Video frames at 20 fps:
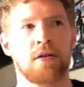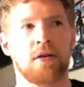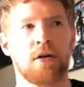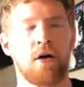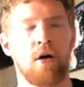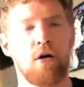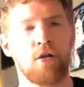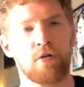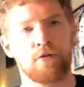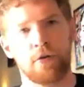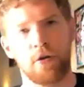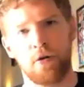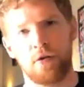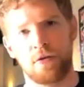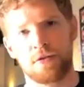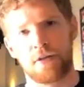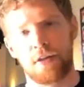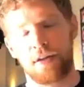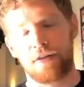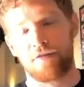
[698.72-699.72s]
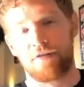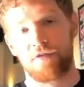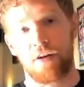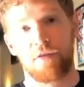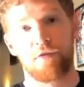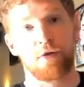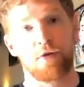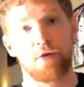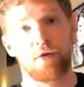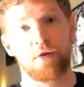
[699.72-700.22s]
all the roads in
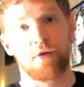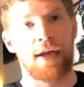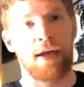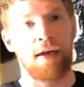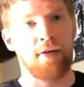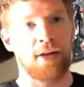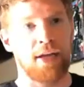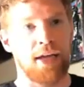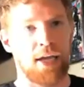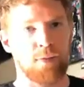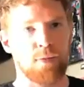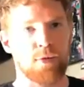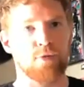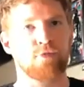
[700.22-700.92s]
Fairfield County and